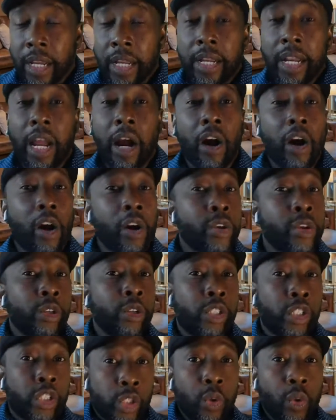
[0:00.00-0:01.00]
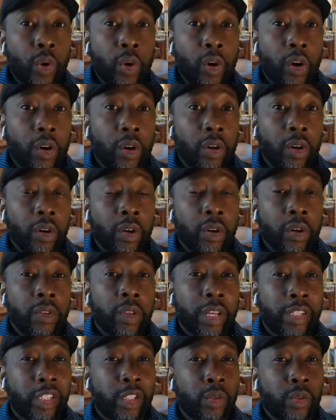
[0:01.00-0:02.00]
Now, are you sure
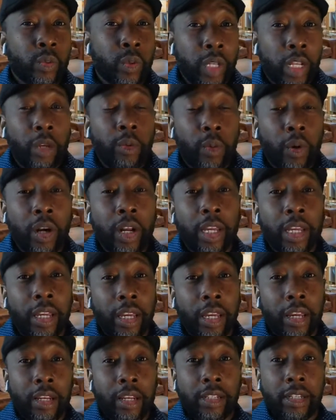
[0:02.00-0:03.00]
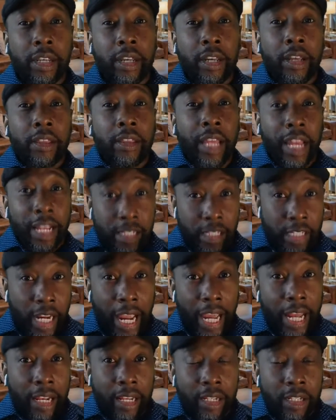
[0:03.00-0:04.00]
that you really want to get that
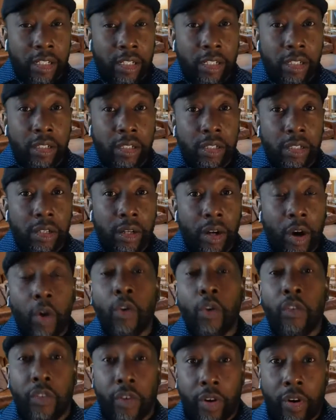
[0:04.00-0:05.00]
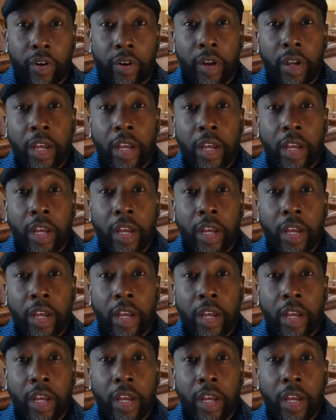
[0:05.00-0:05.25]
challenge over?